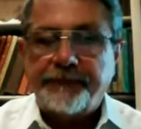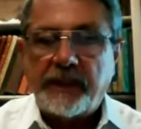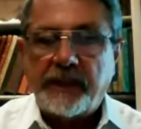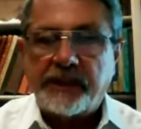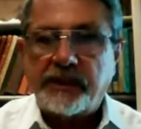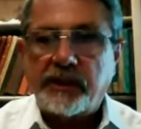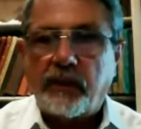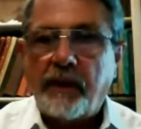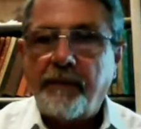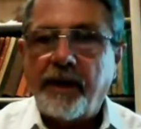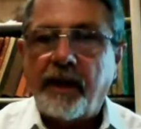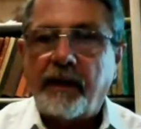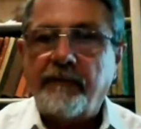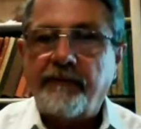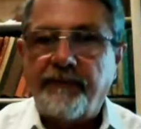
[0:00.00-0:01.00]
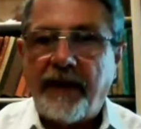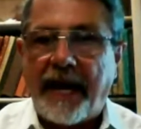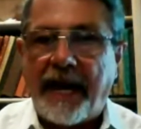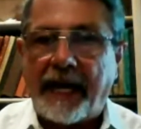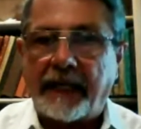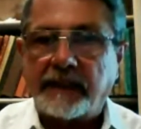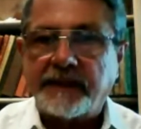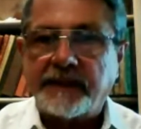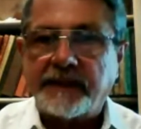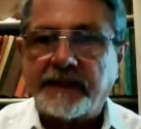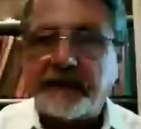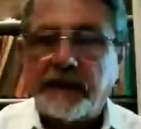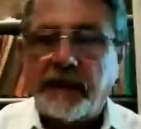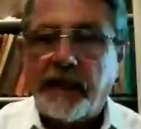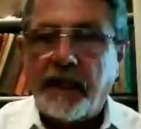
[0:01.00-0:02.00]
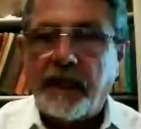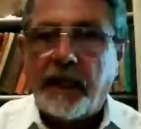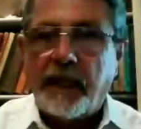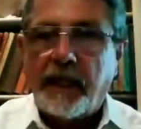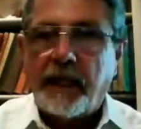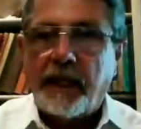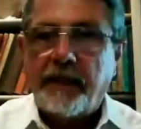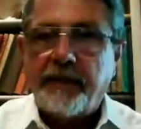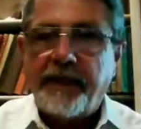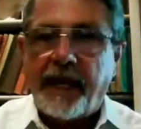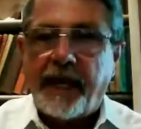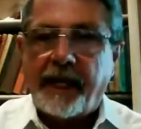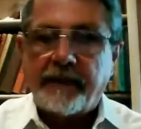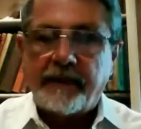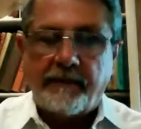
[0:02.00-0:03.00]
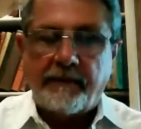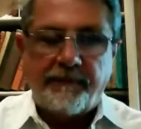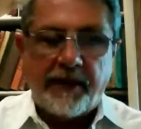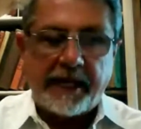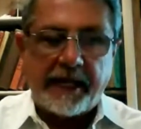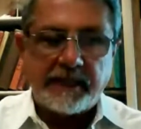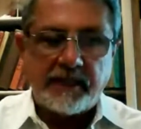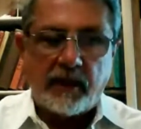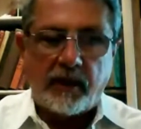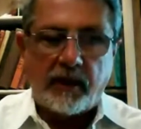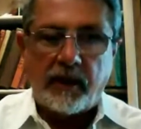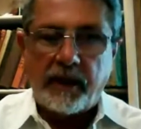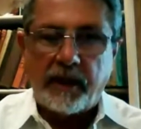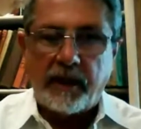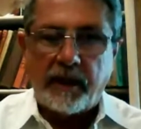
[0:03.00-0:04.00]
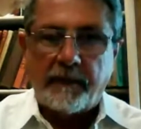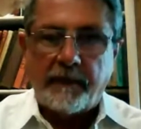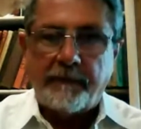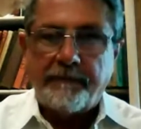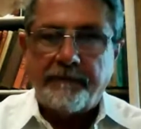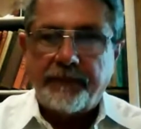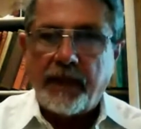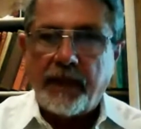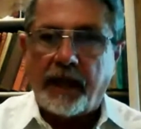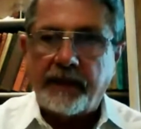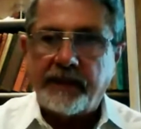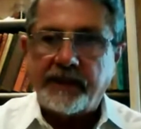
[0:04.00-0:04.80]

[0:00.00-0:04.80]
disagreement on the facts, that the facts are not in